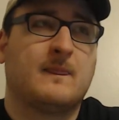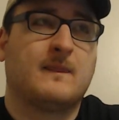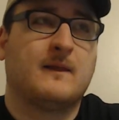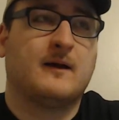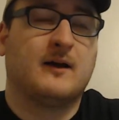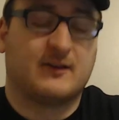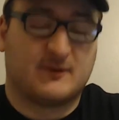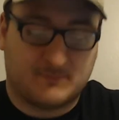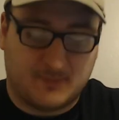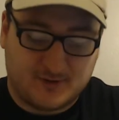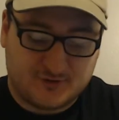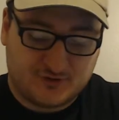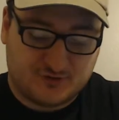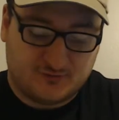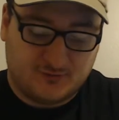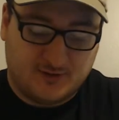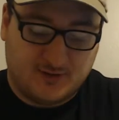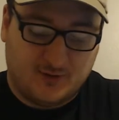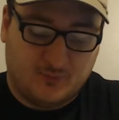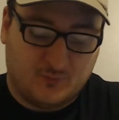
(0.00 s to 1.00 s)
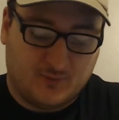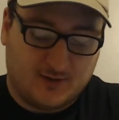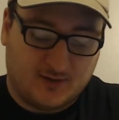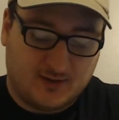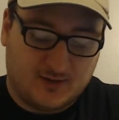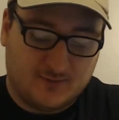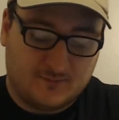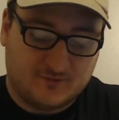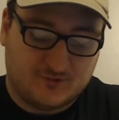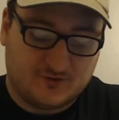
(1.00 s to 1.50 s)
especially when it
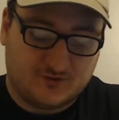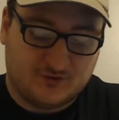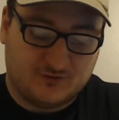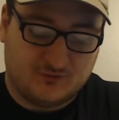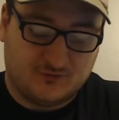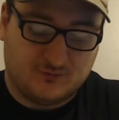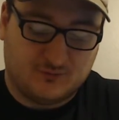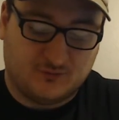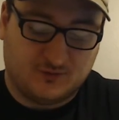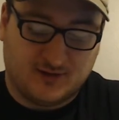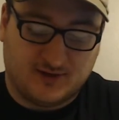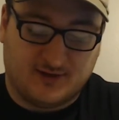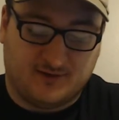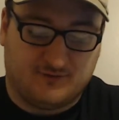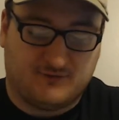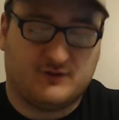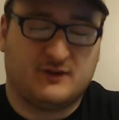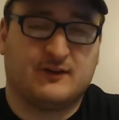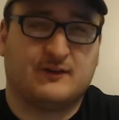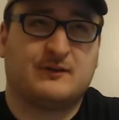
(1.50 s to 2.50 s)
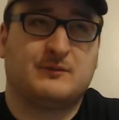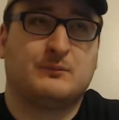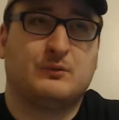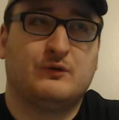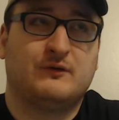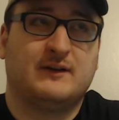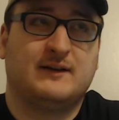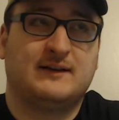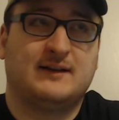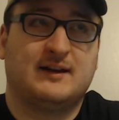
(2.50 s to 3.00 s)
comes to life. This
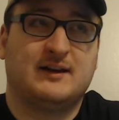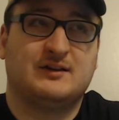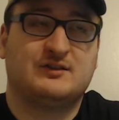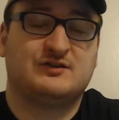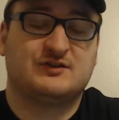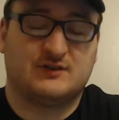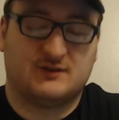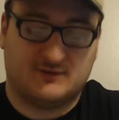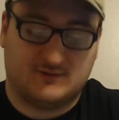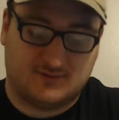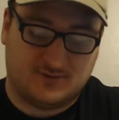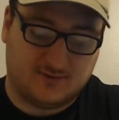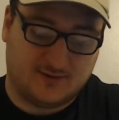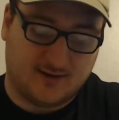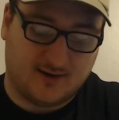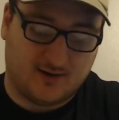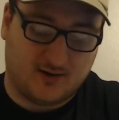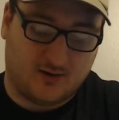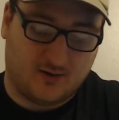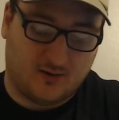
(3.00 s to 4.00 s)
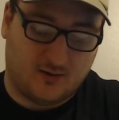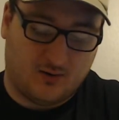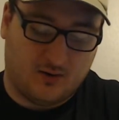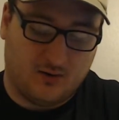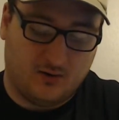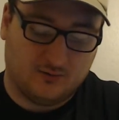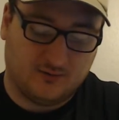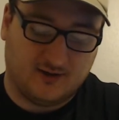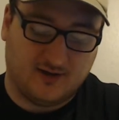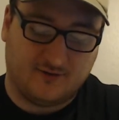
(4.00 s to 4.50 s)
movie teaches that
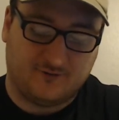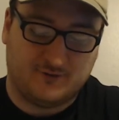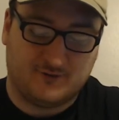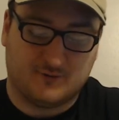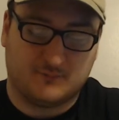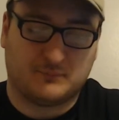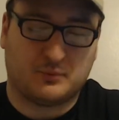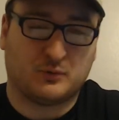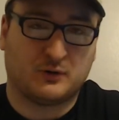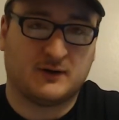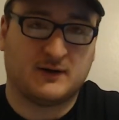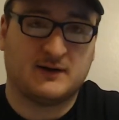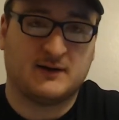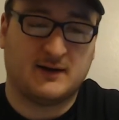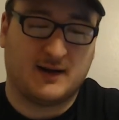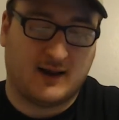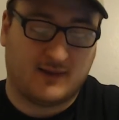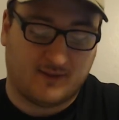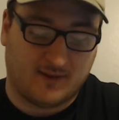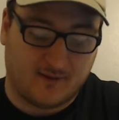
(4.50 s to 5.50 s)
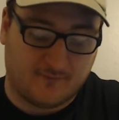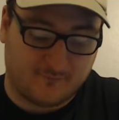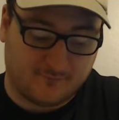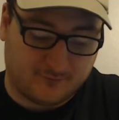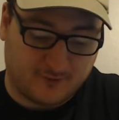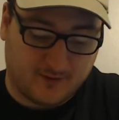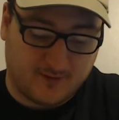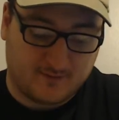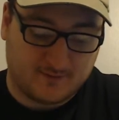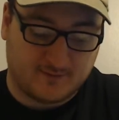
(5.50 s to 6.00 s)
all life is important and that
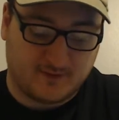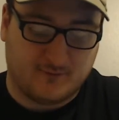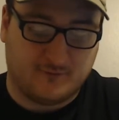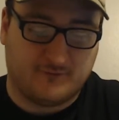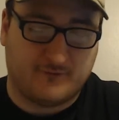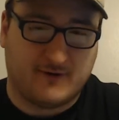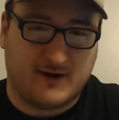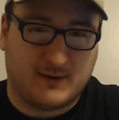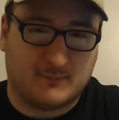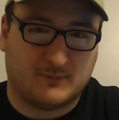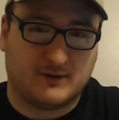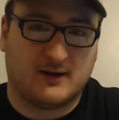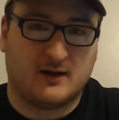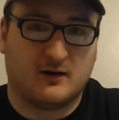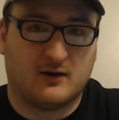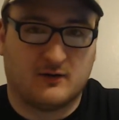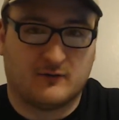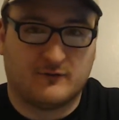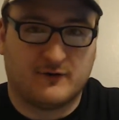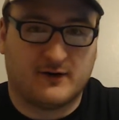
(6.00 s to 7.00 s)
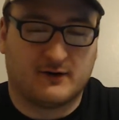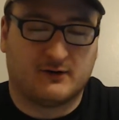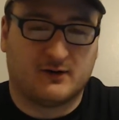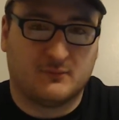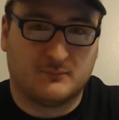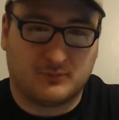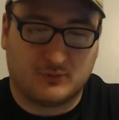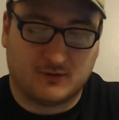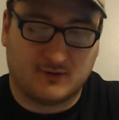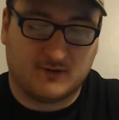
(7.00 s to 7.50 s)
friends and family are very
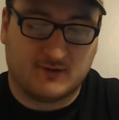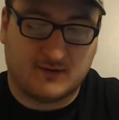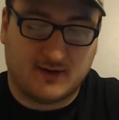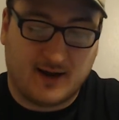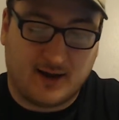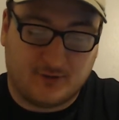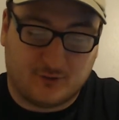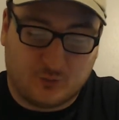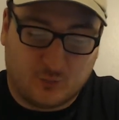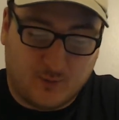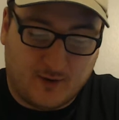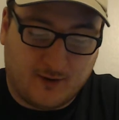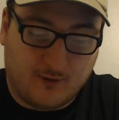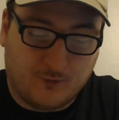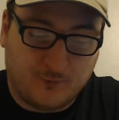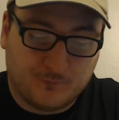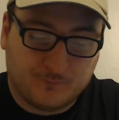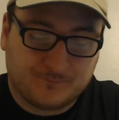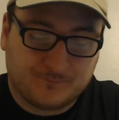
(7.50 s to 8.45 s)
important as well.